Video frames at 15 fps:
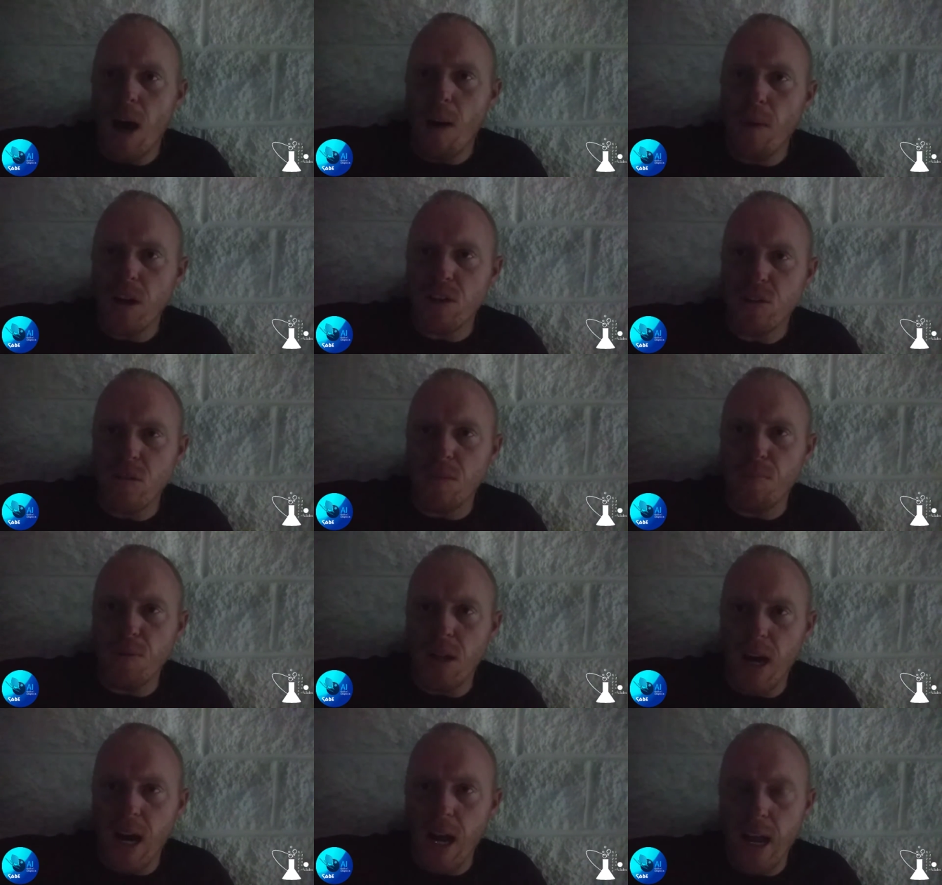much to
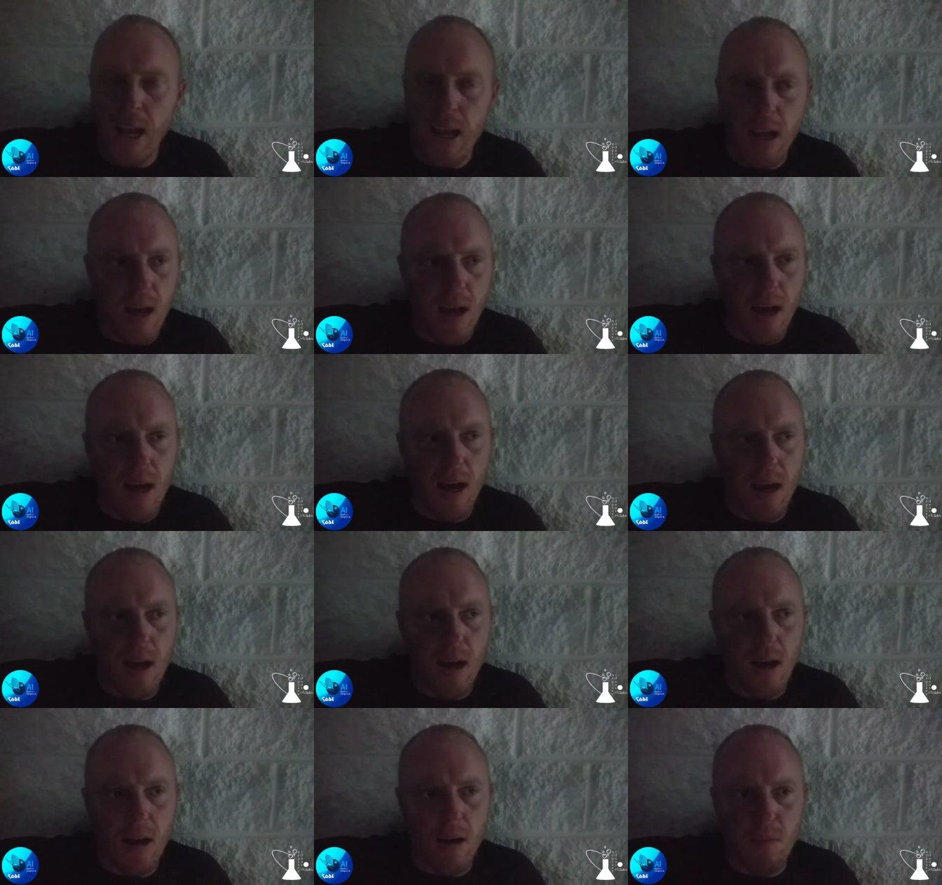apply,
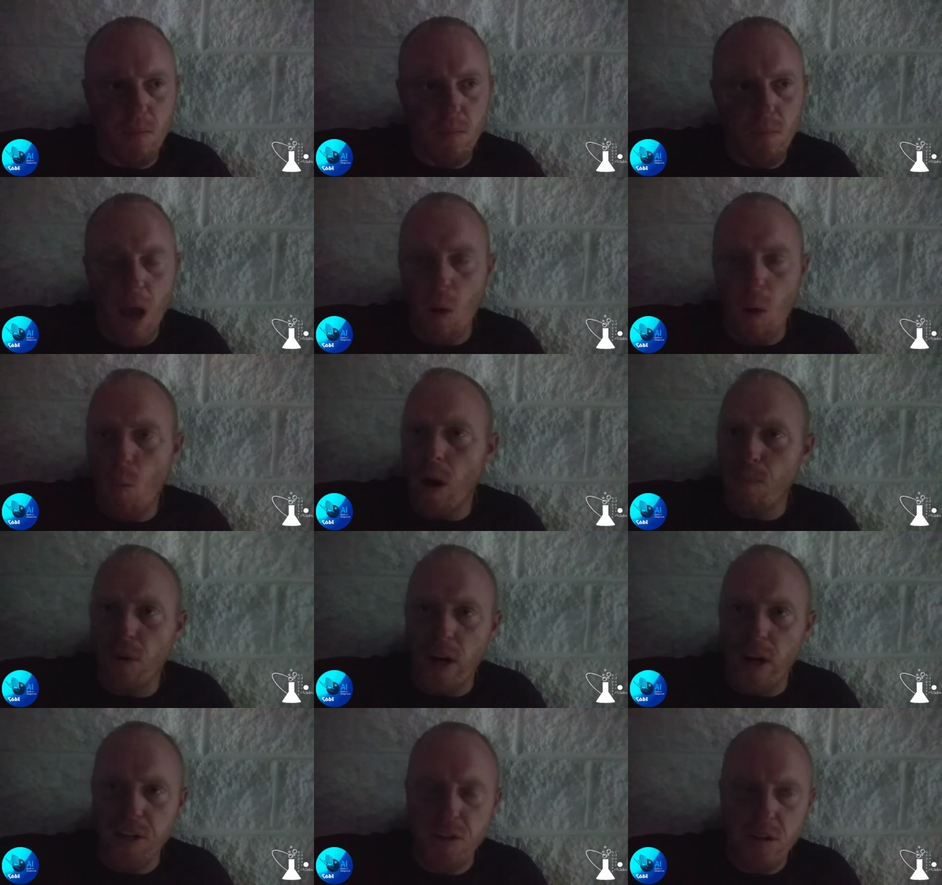at what
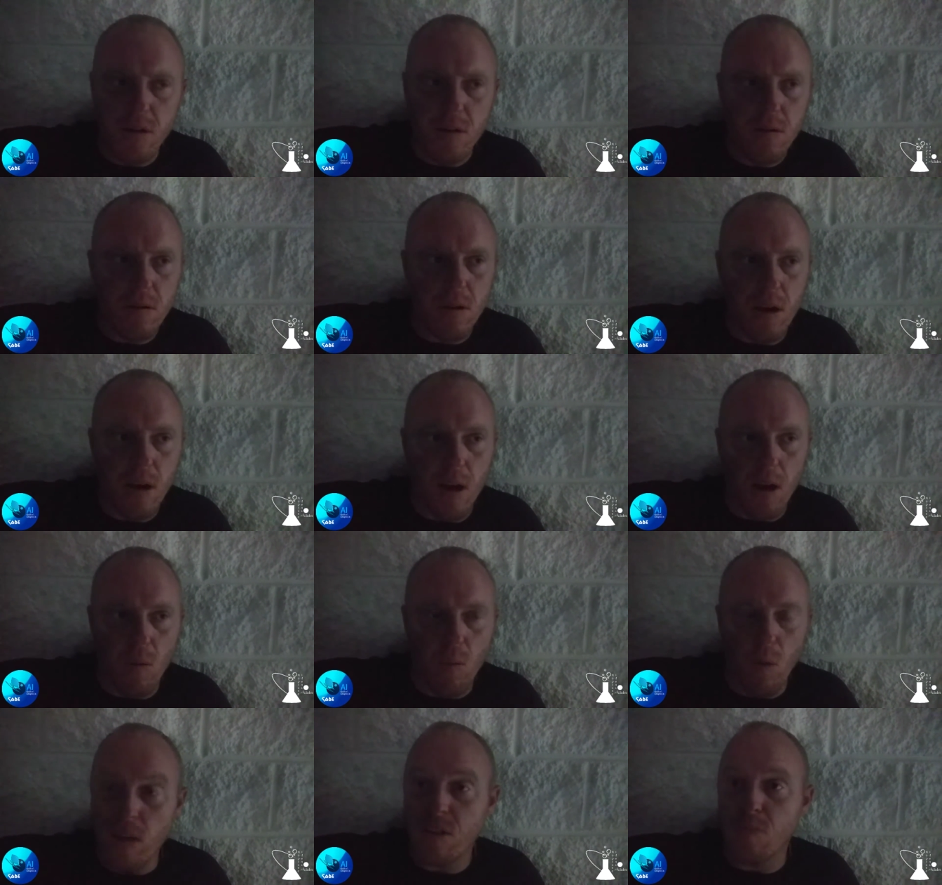pressure,
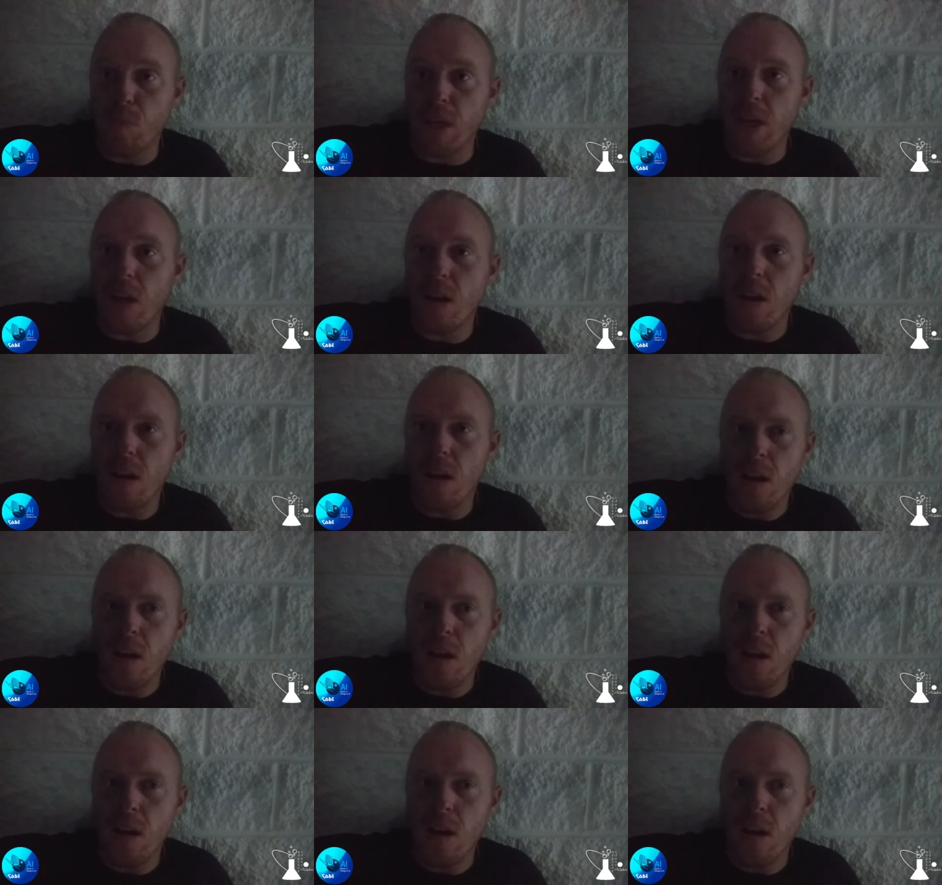what speed.